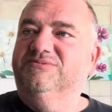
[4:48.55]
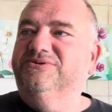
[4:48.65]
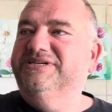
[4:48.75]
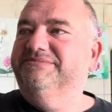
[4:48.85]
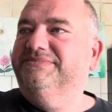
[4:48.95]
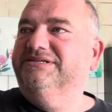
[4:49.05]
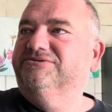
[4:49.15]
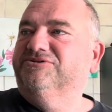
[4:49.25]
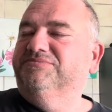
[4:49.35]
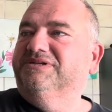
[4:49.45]
worrying me or
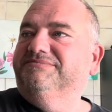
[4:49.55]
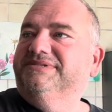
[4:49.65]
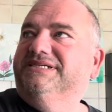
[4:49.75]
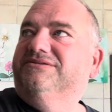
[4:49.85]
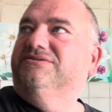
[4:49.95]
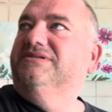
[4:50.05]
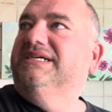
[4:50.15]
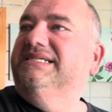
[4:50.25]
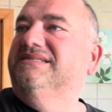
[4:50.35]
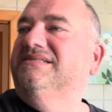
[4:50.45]
troubling me, you know,
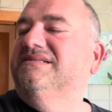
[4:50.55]
like